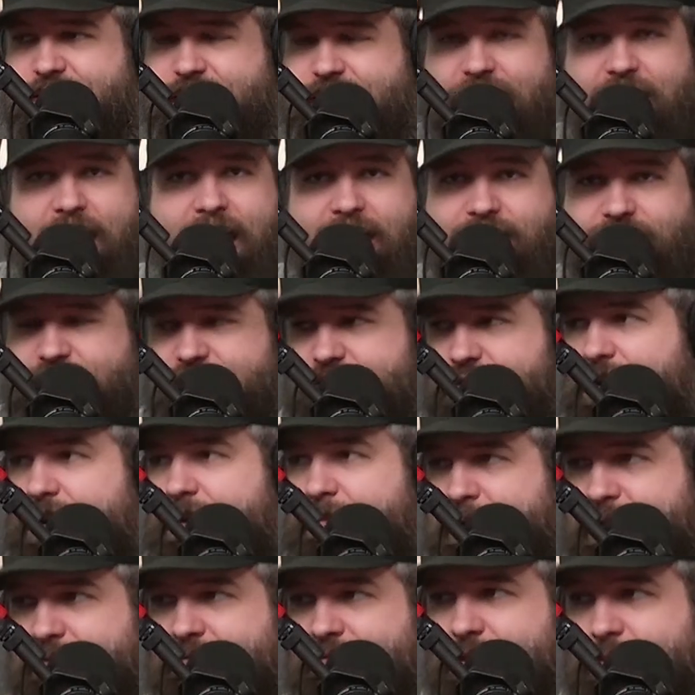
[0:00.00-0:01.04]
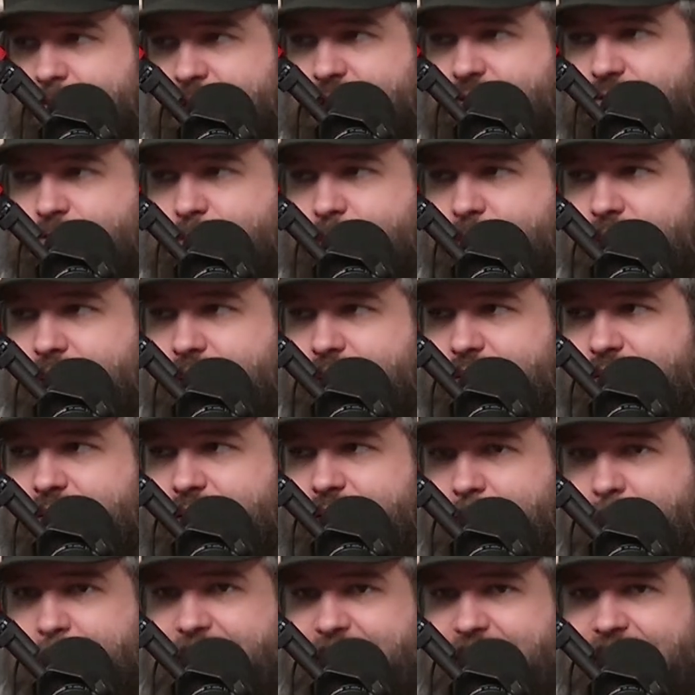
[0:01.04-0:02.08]
He hates streaming for the most part.
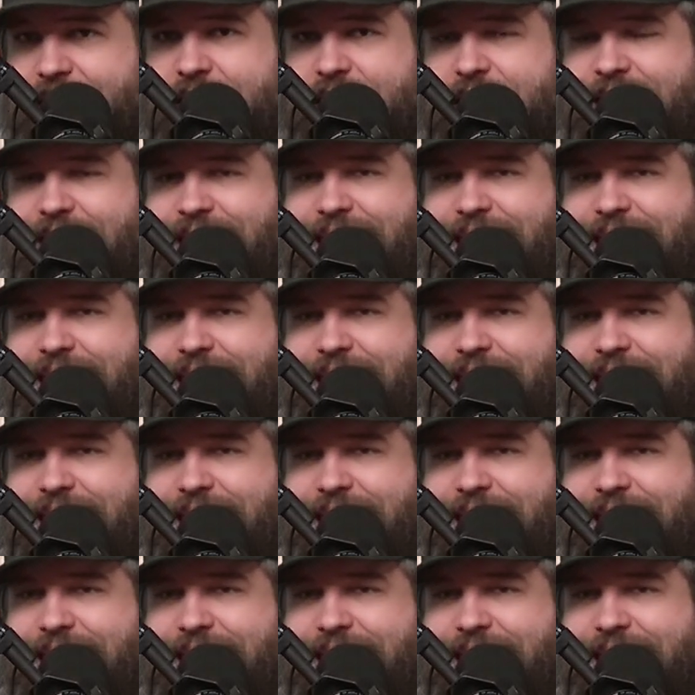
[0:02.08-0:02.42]
I mean,